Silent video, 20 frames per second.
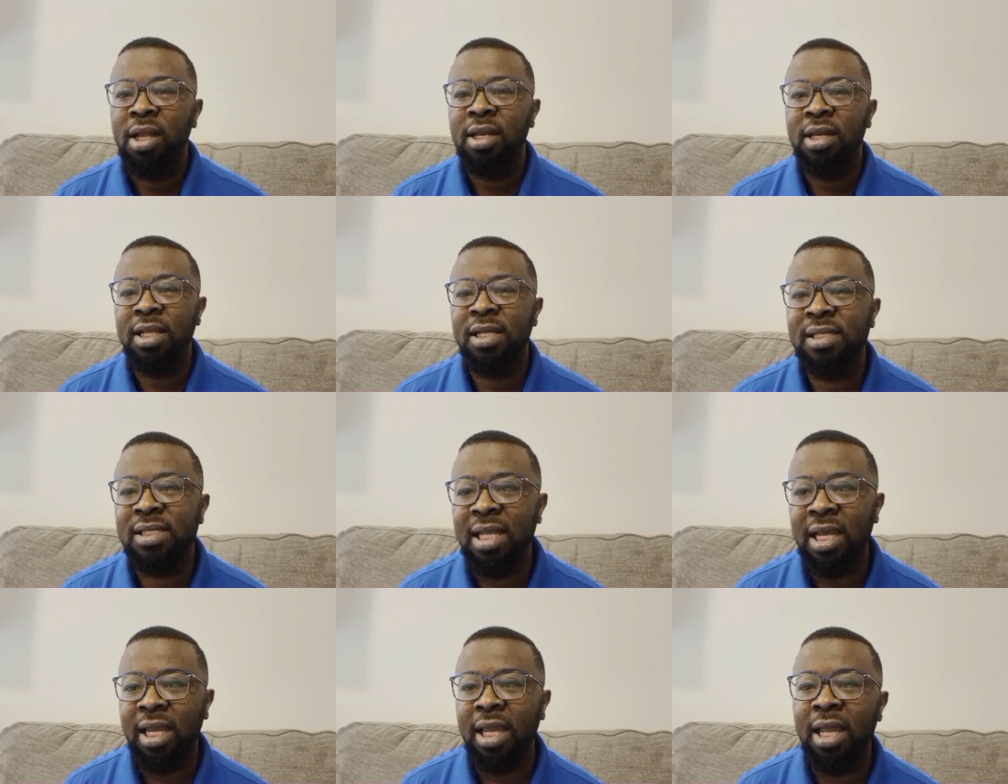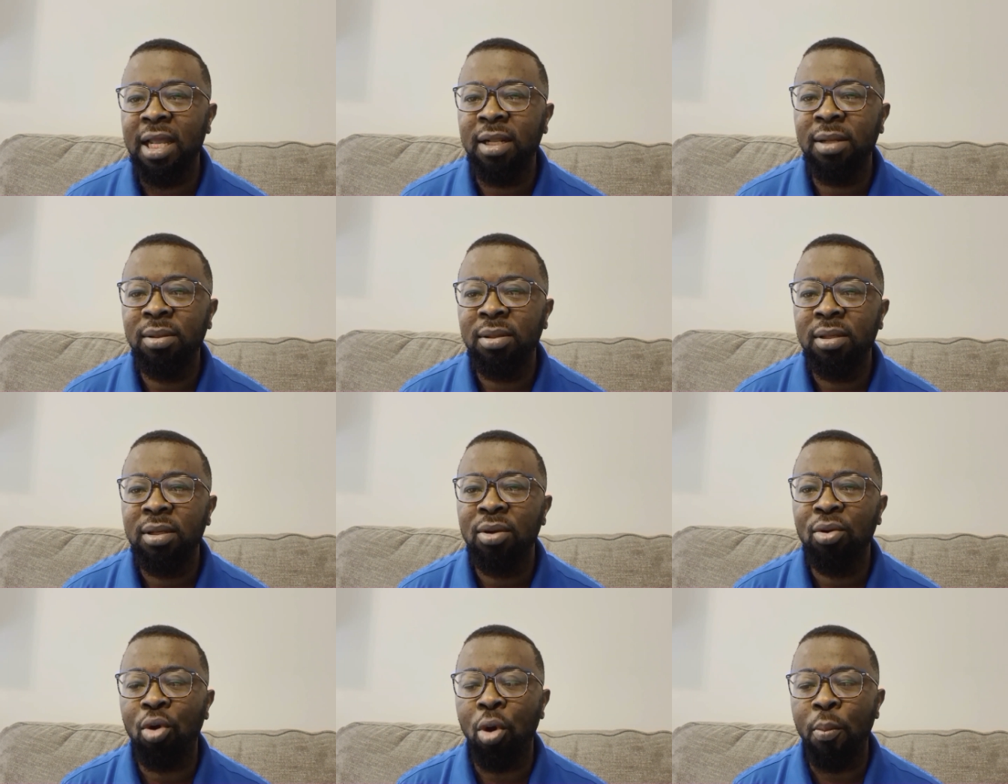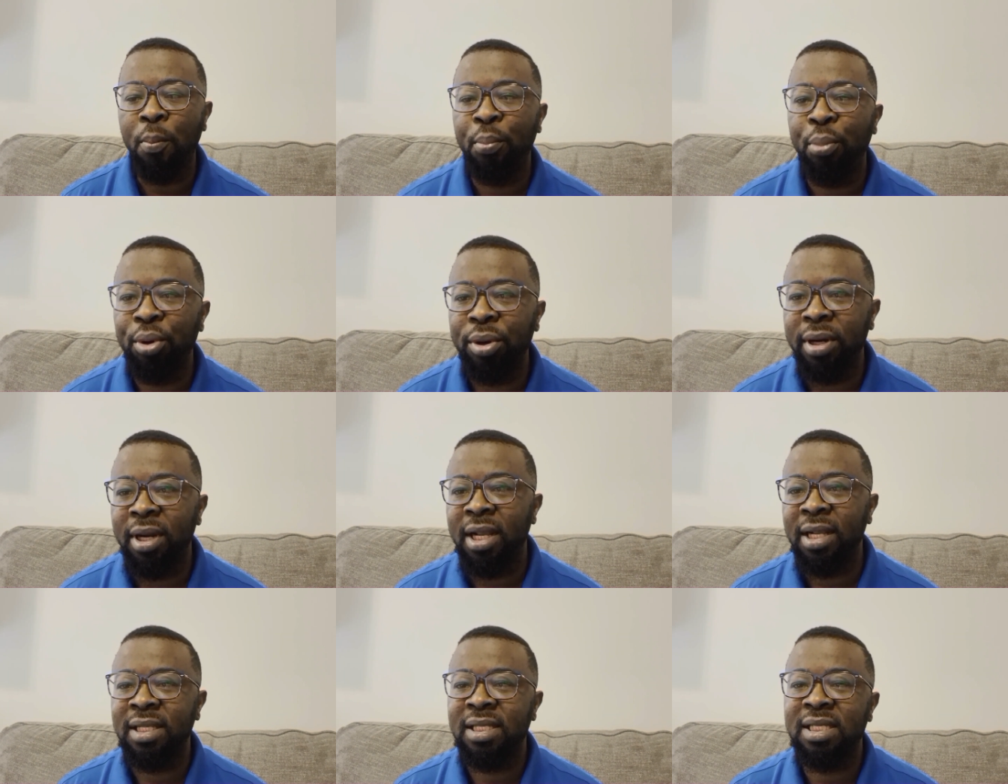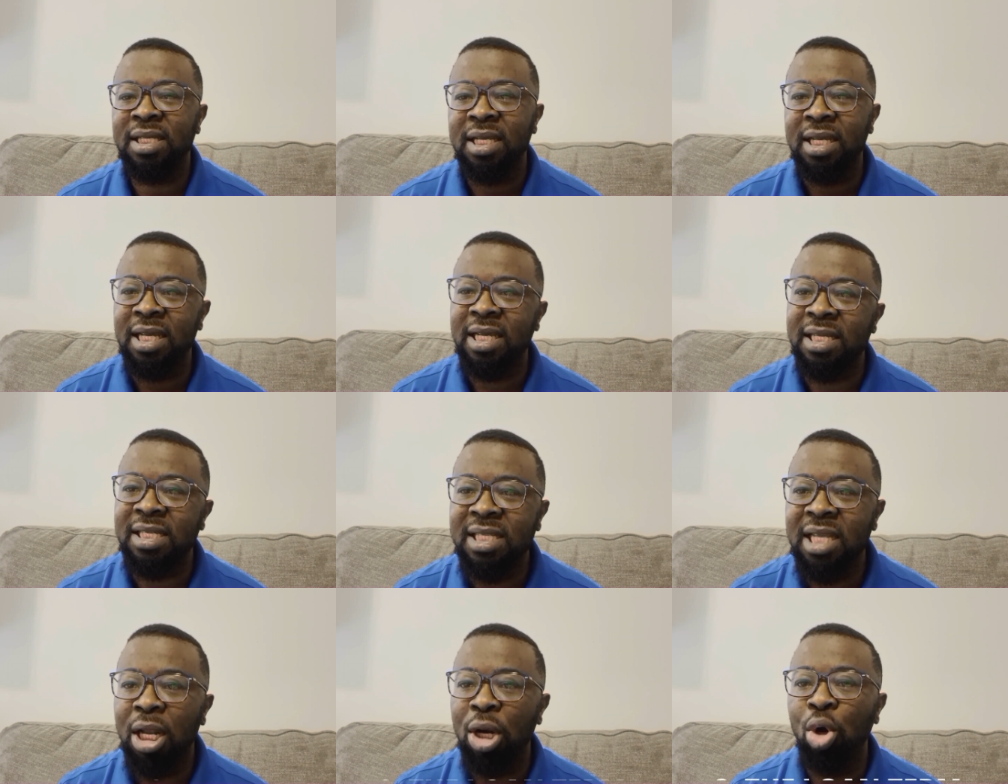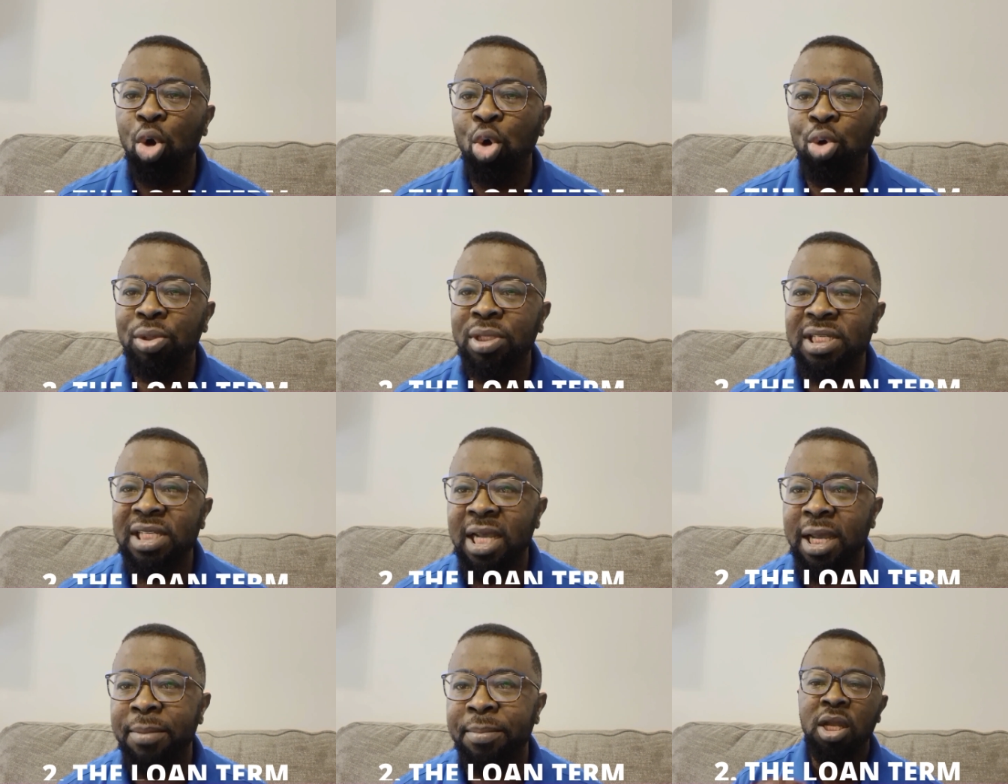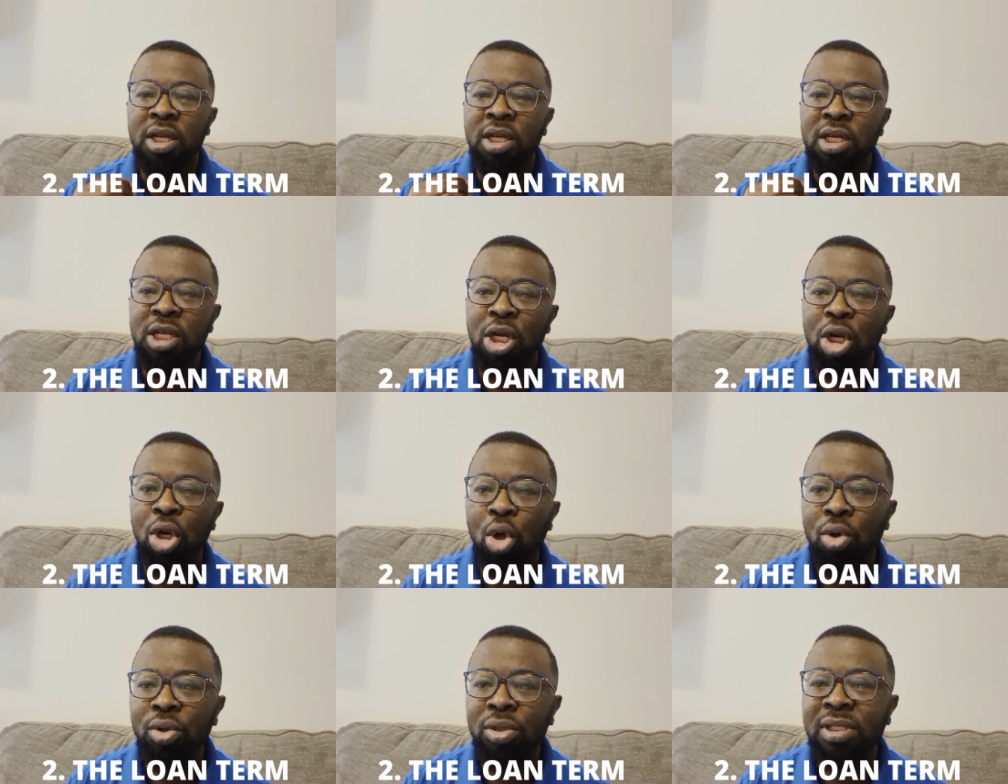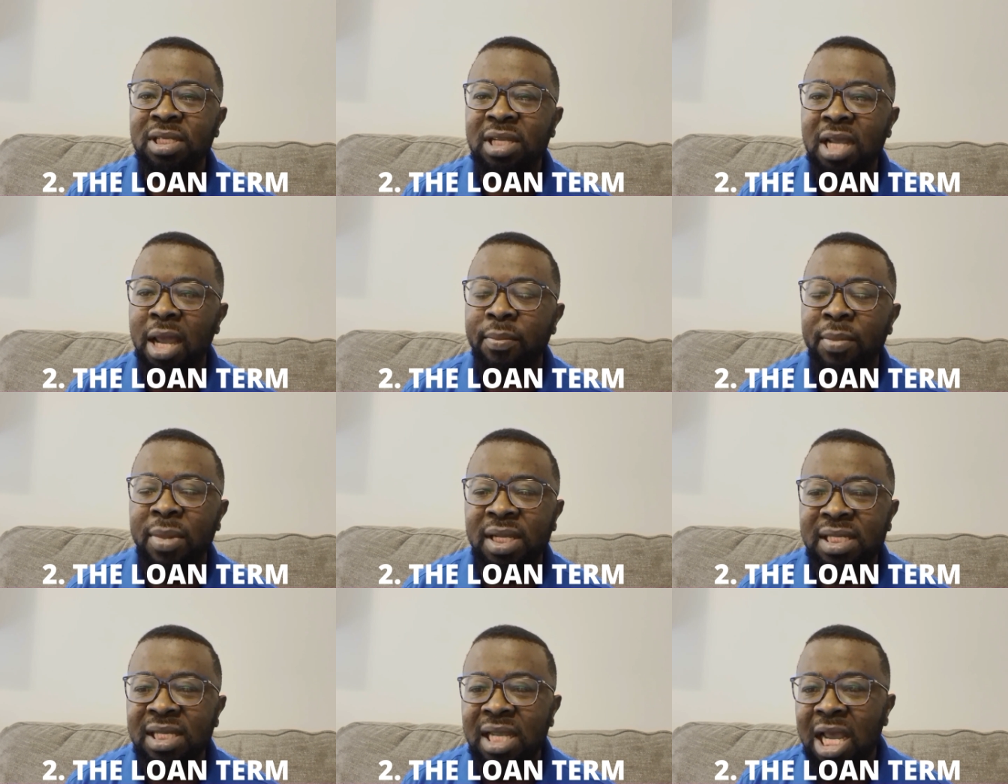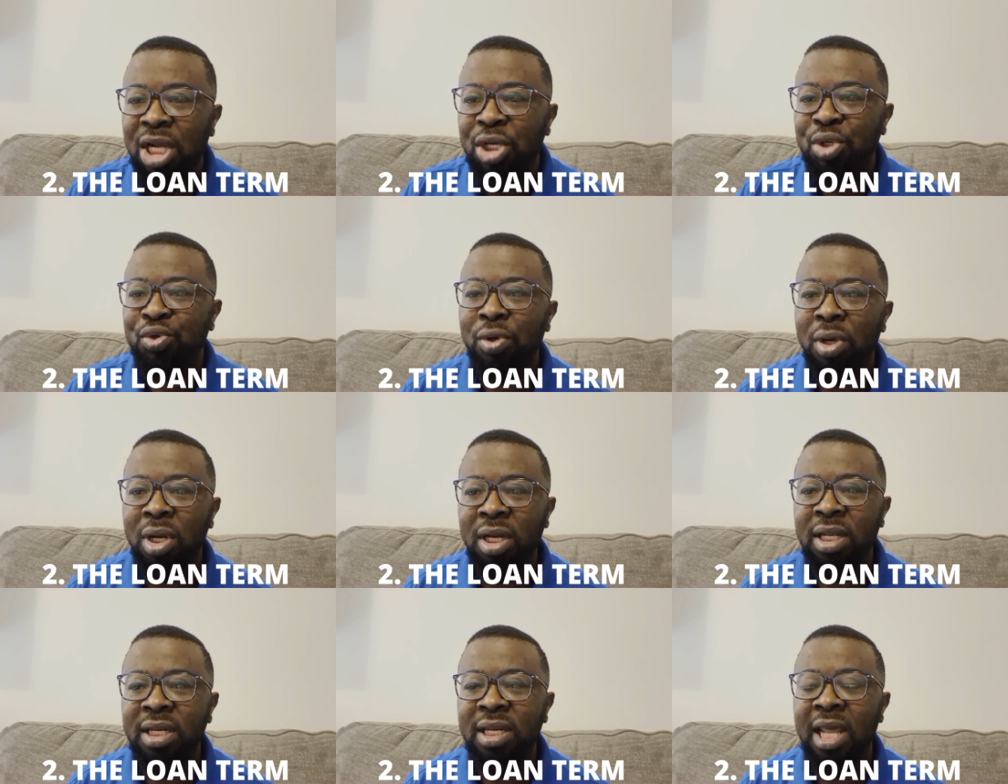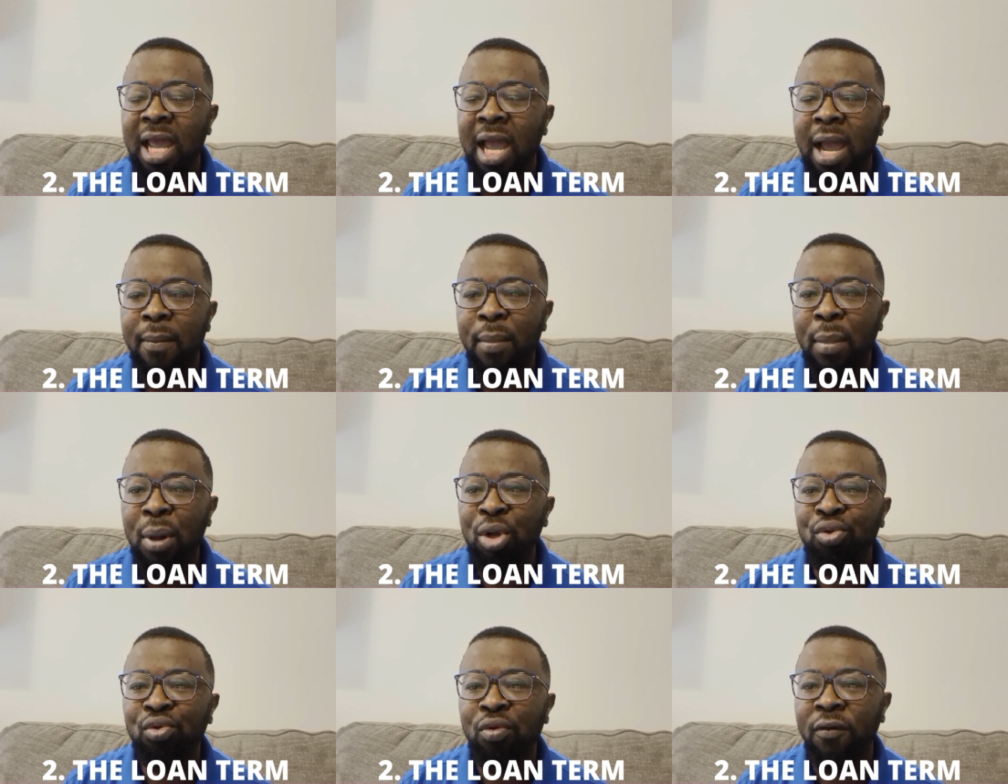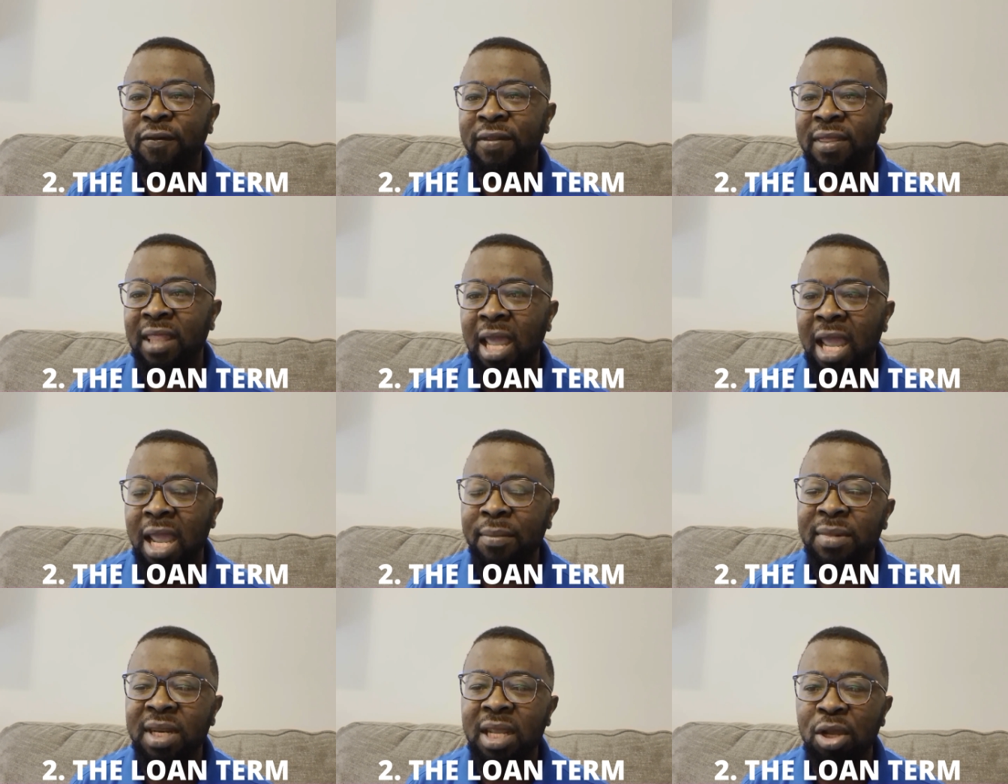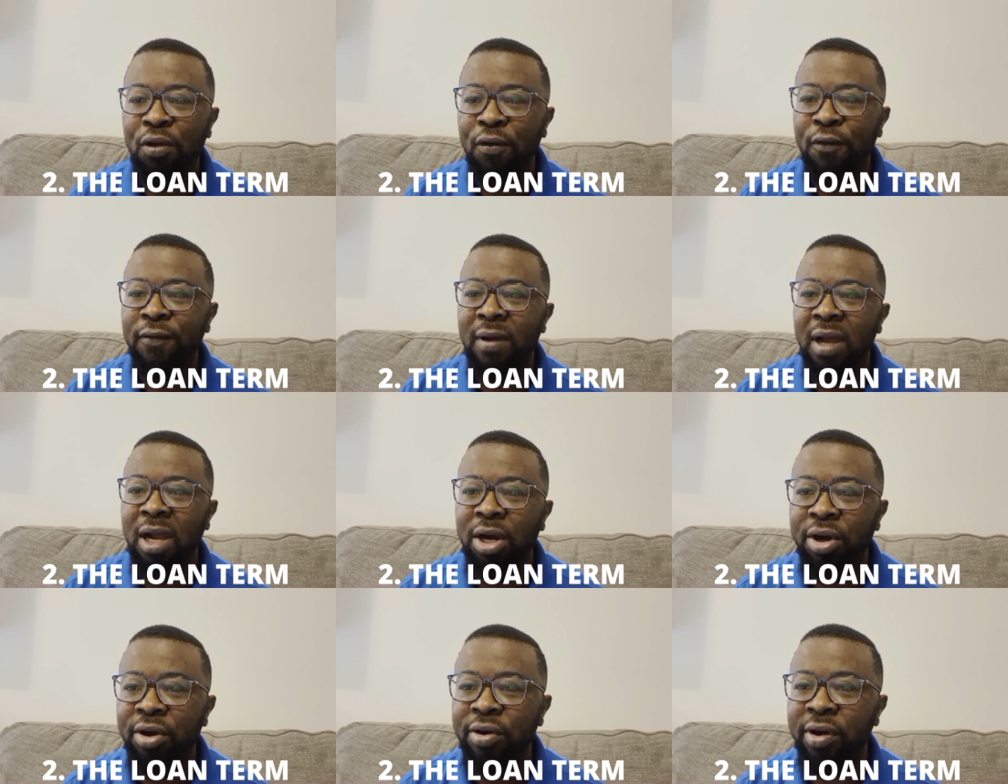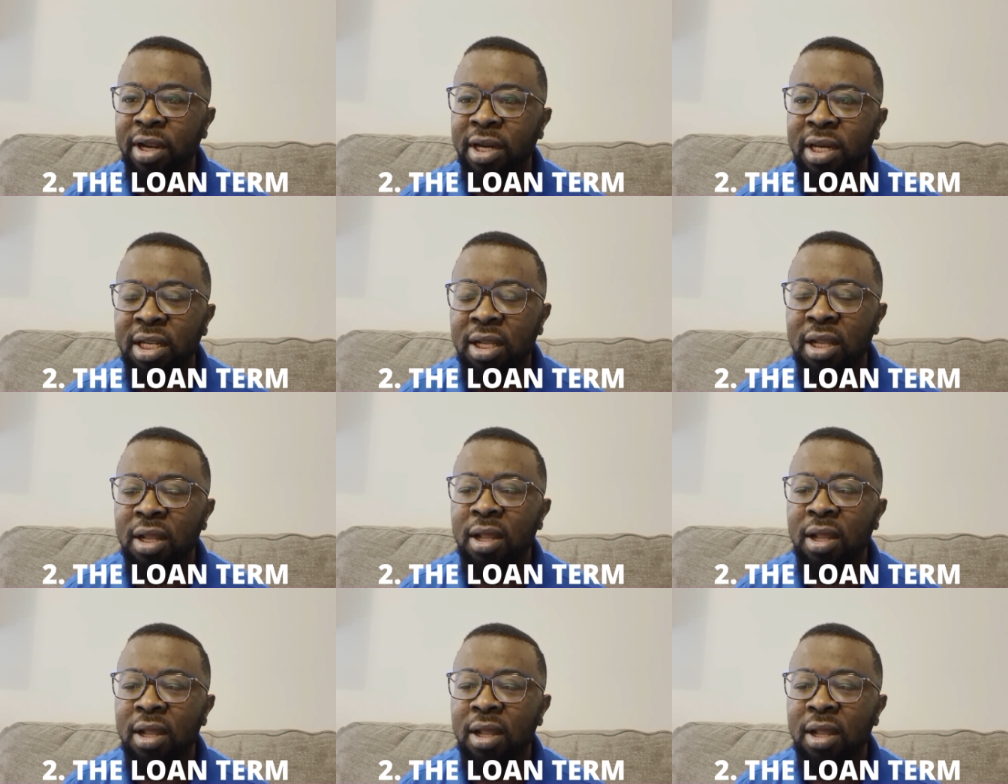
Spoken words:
The second component is the loan term. The loan term is actually the amount of time that you've agreed